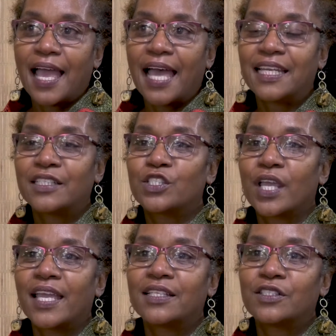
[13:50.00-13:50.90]
it
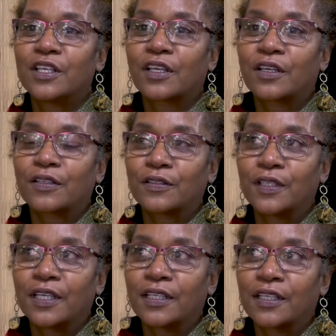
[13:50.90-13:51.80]
changed
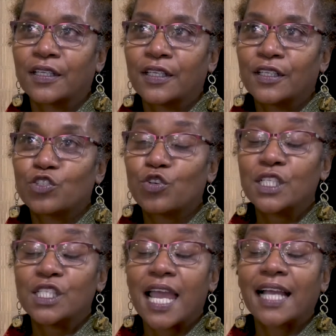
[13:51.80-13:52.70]
the
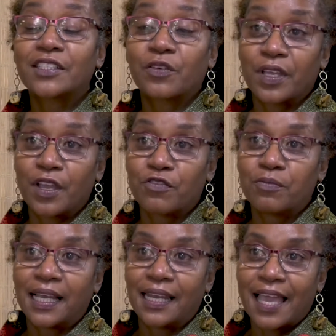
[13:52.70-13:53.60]
trajectory of
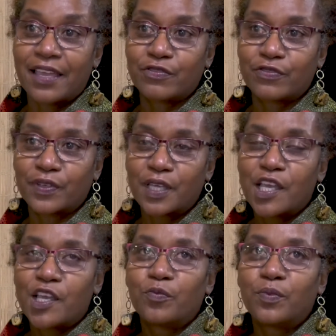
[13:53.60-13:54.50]
my life,
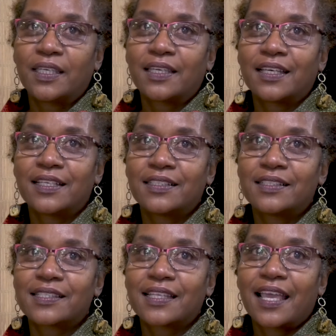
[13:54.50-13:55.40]

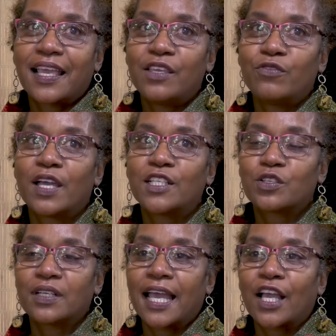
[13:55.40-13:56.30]
because
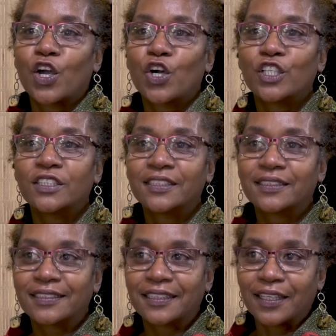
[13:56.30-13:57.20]
eventually I
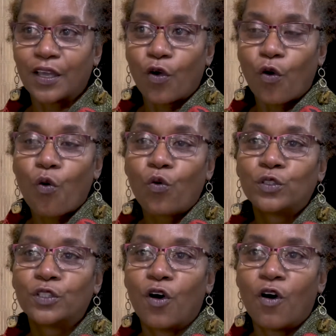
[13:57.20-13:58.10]
couldn't
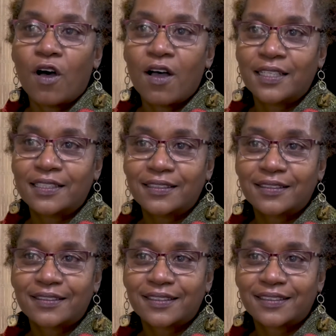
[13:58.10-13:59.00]
hold on.
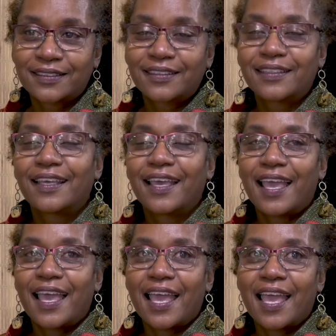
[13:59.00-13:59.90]

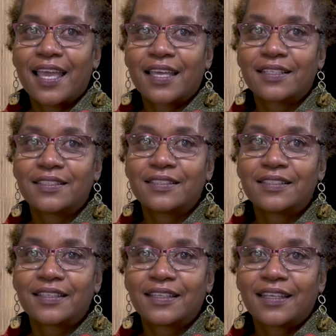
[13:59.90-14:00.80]
And
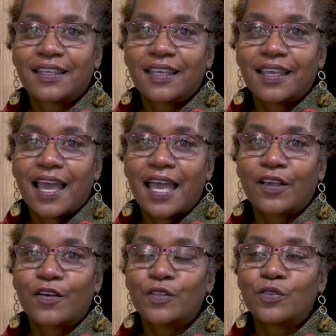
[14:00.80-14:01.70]
I
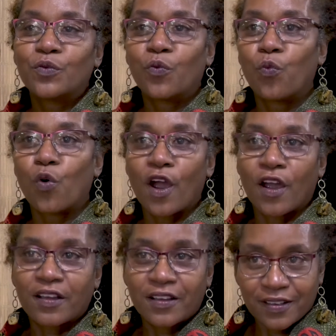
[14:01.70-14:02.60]
couldn't
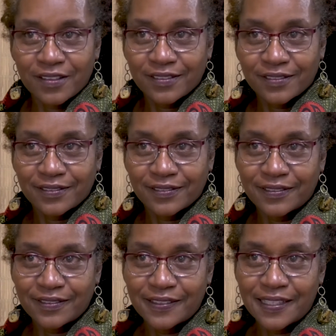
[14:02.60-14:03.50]
work
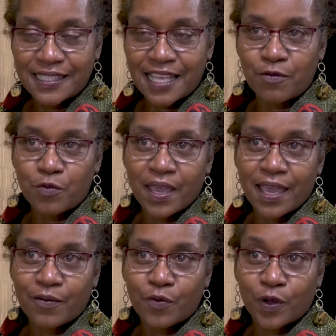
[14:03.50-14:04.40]
the same
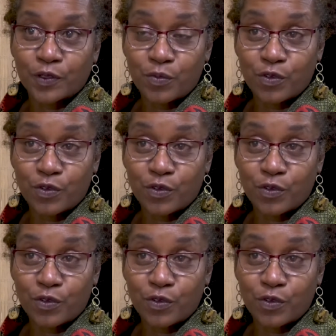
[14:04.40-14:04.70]
way I worked